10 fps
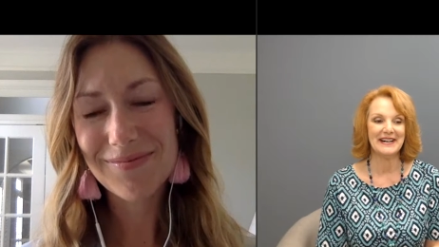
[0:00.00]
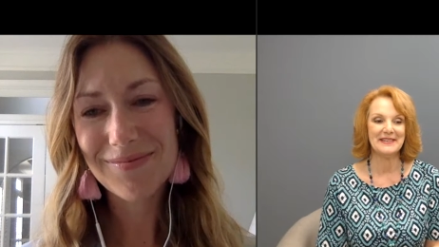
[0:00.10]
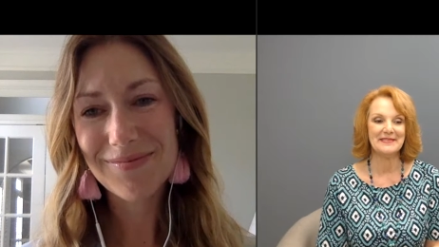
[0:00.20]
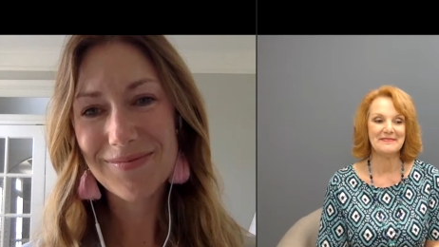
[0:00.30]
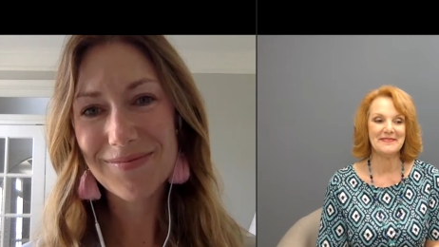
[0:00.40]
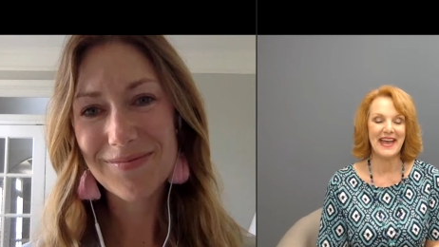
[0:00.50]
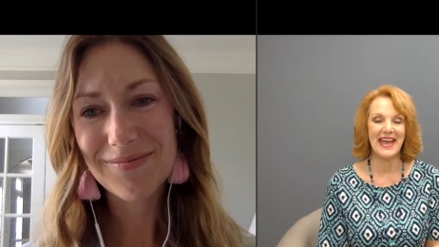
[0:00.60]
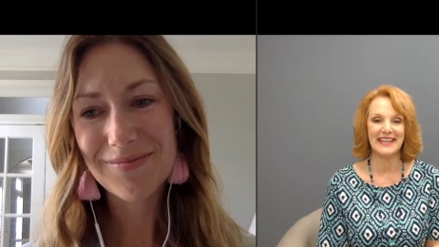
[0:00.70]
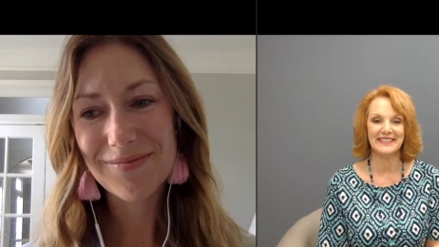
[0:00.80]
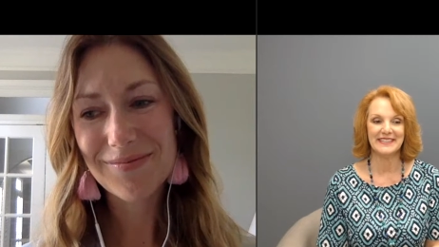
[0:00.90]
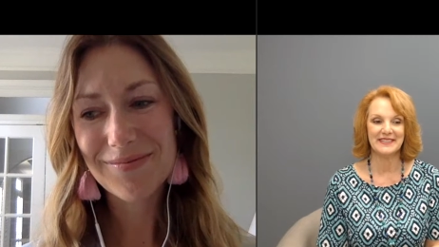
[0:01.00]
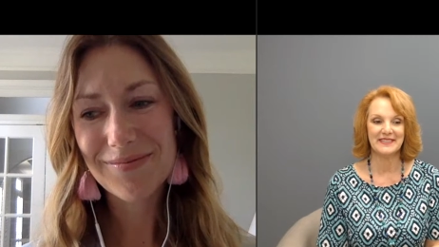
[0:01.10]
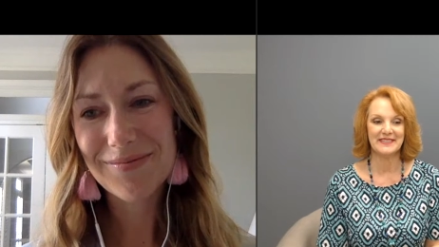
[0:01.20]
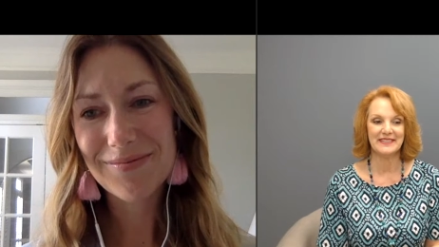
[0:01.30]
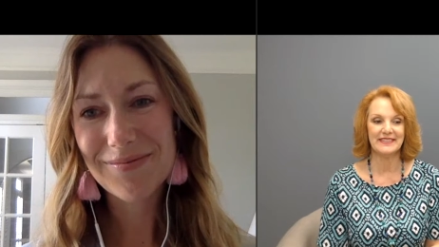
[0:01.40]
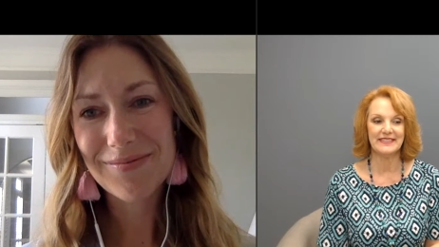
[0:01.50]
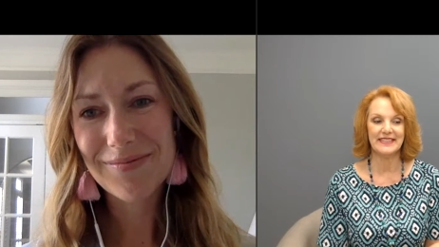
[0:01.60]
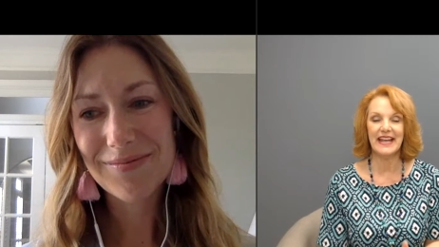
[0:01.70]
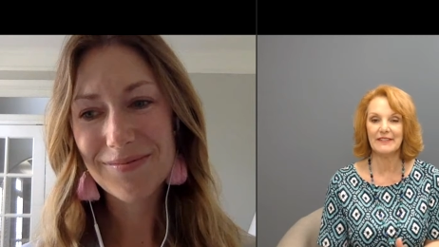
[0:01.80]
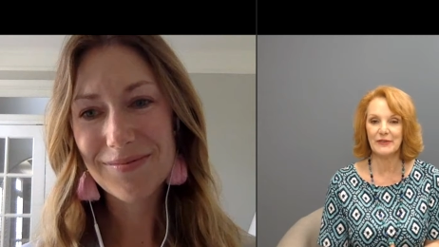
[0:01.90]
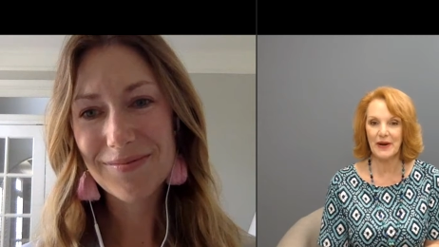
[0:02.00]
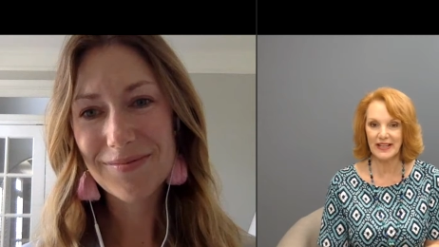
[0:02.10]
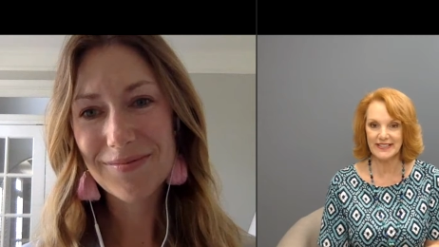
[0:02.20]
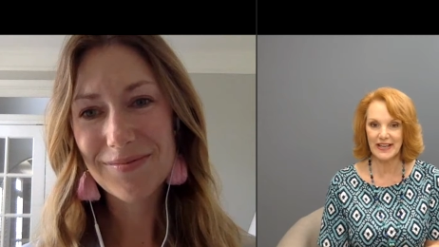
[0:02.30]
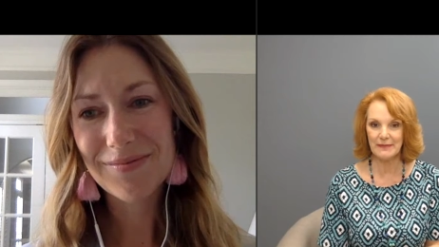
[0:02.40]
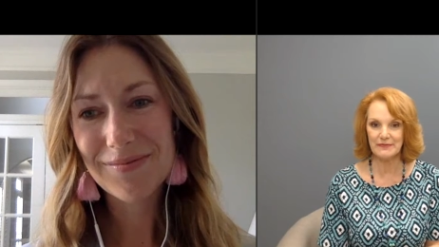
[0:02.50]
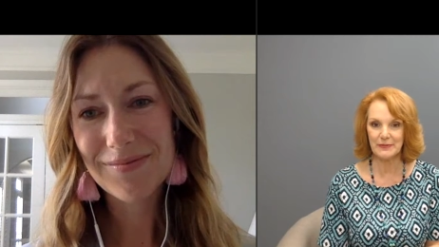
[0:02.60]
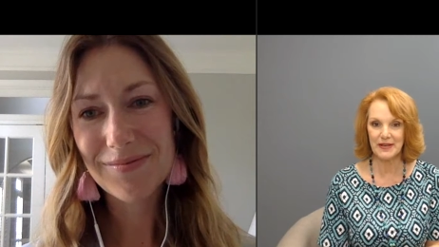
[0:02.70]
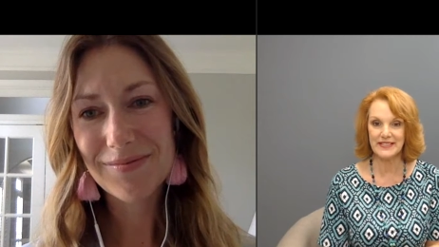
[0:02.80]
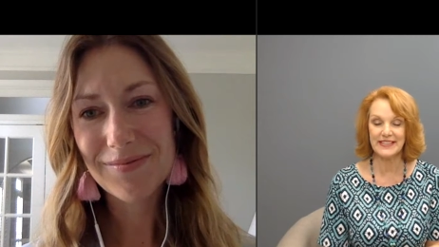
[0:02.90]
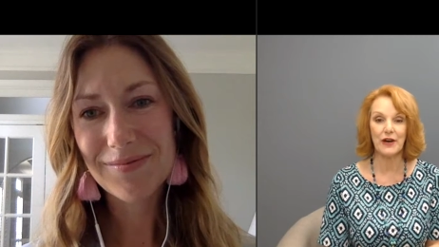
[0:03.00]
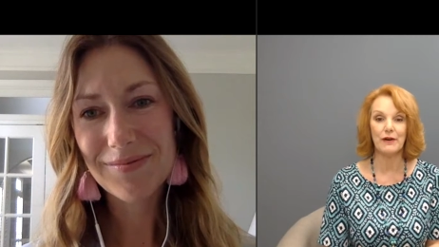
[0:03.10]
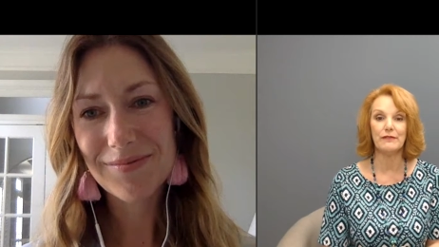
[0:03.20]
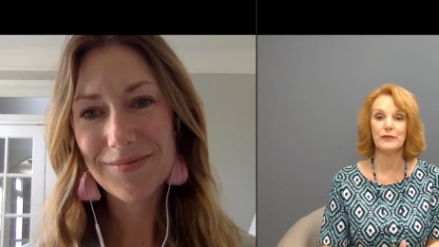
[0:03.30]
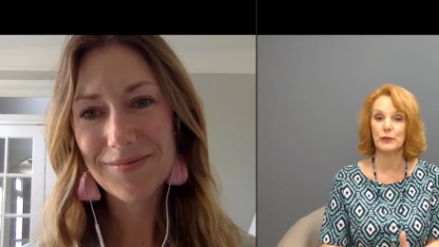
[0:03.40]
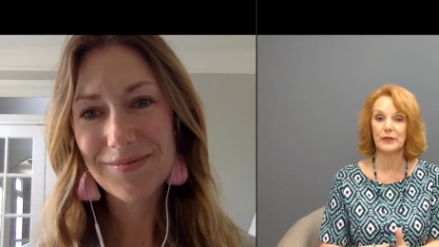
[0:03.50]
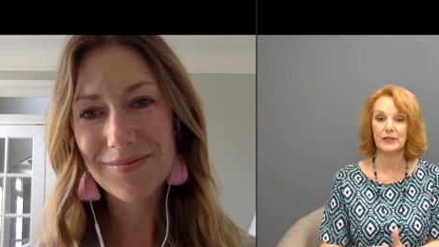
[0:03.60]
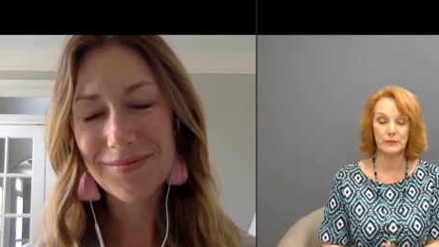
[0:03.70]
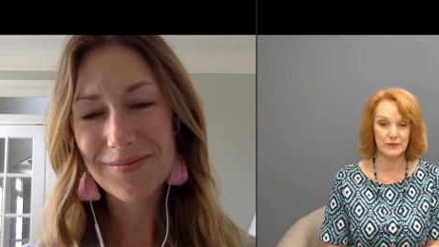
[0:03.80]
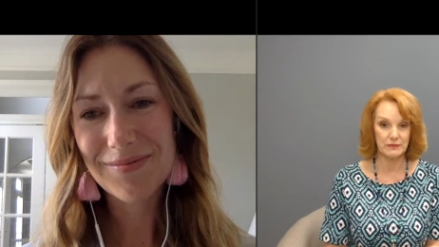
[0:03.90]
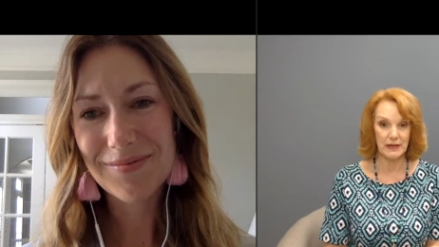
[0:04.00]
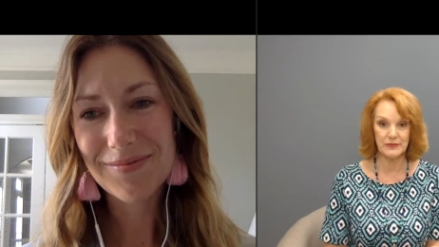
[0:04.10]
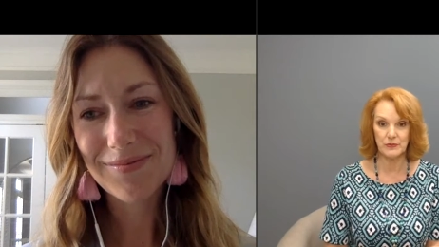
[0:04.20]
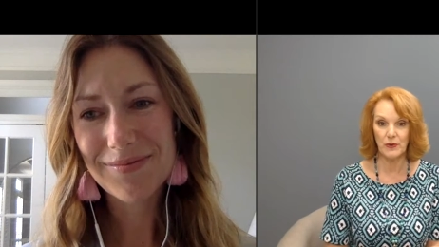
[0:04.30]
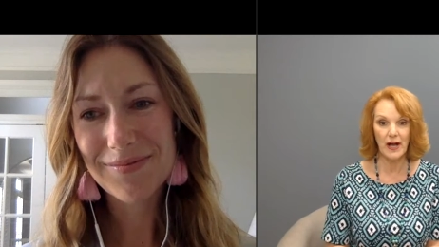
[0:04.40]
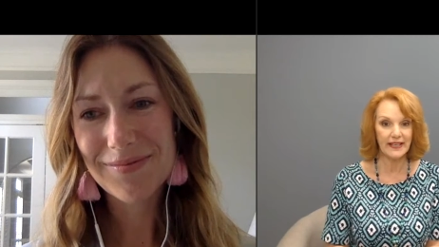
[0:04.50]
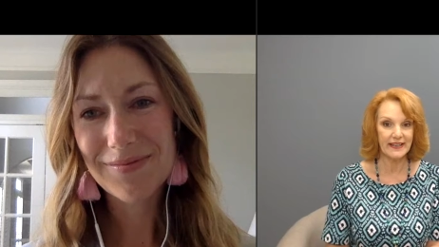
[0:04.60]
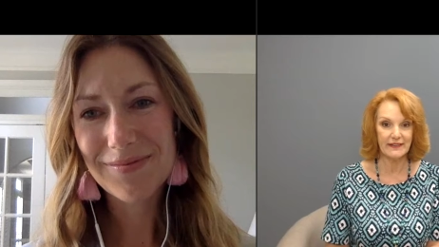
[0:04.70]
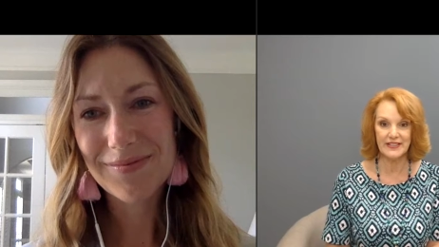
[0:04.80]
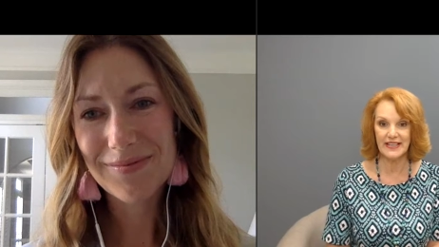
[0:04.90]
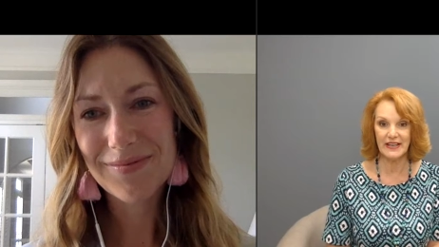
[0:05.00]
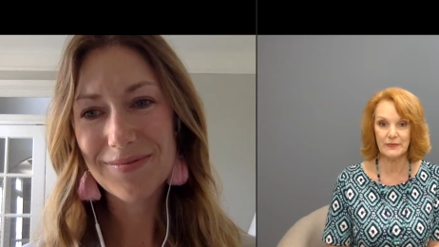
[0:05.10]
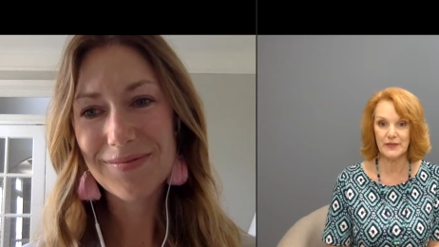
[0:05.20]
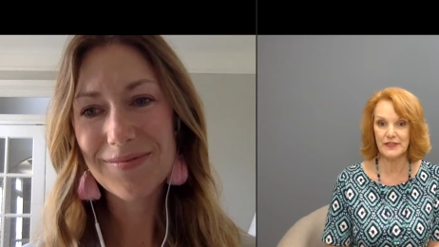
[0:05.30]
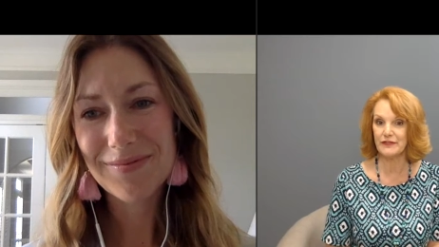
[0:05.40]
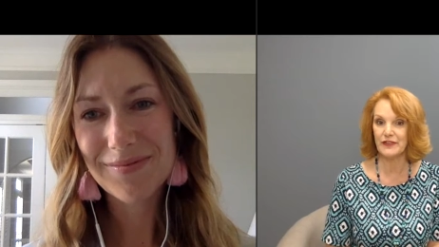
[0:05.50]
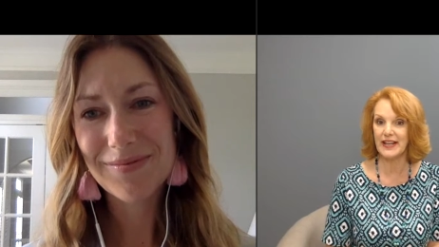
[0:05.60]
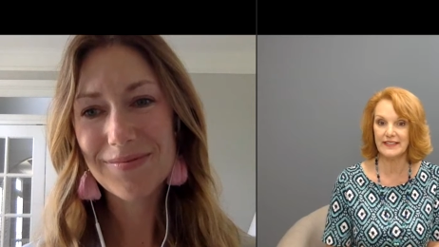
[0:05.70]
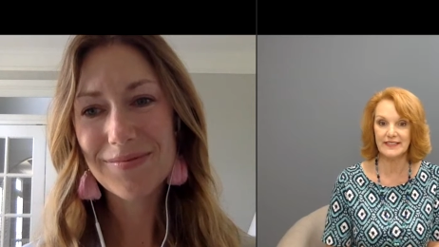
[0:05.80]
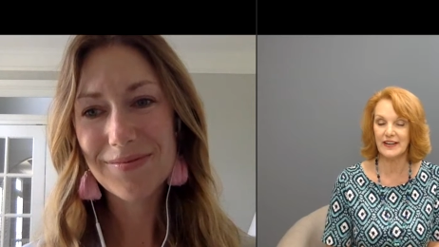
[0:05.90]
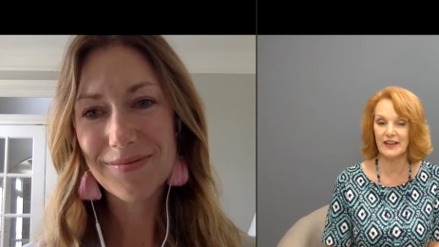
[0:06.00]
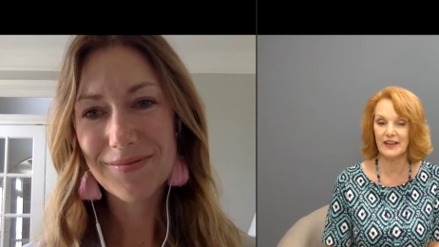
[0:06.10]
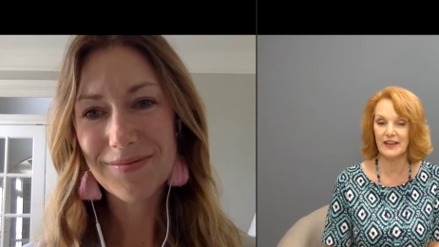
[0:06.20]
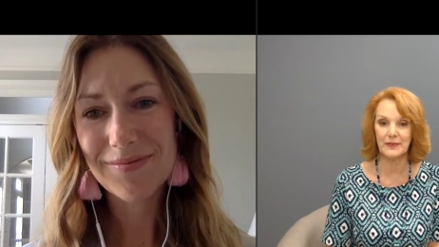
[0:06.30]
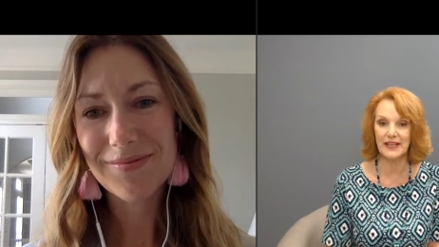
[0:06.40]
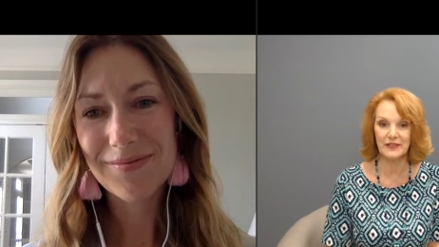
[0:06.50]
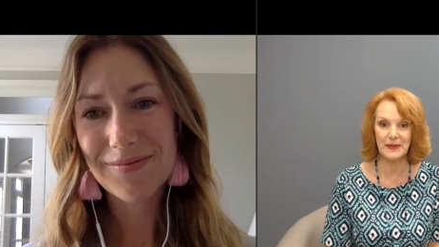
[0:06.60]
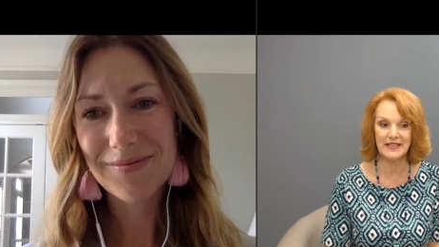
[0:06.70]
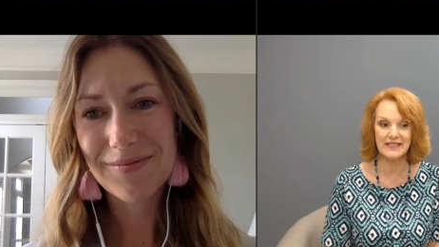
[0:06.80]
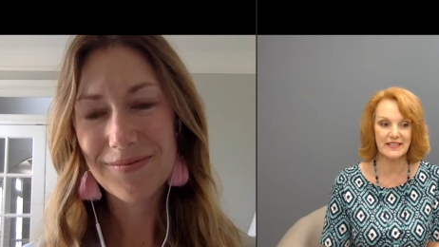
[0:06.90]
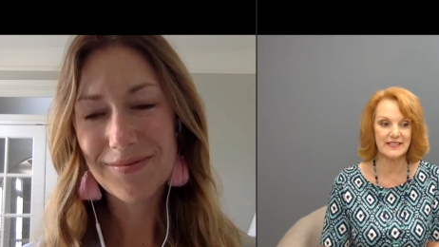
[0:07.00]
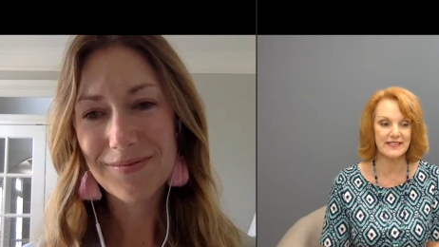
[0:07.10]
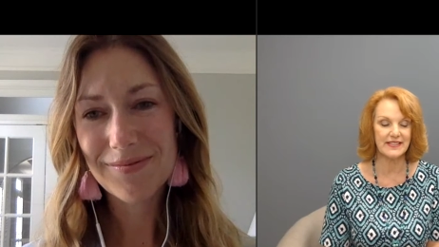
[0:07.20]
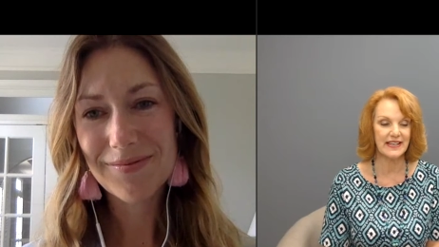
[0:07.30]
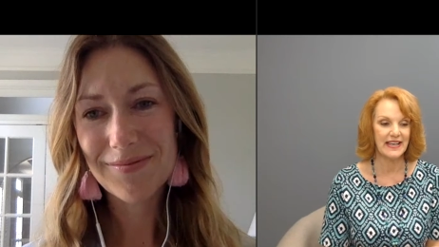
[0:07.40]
Speaker 1: um, and did have quiet time for myself or what was I was walking every day with a friend on a regular basis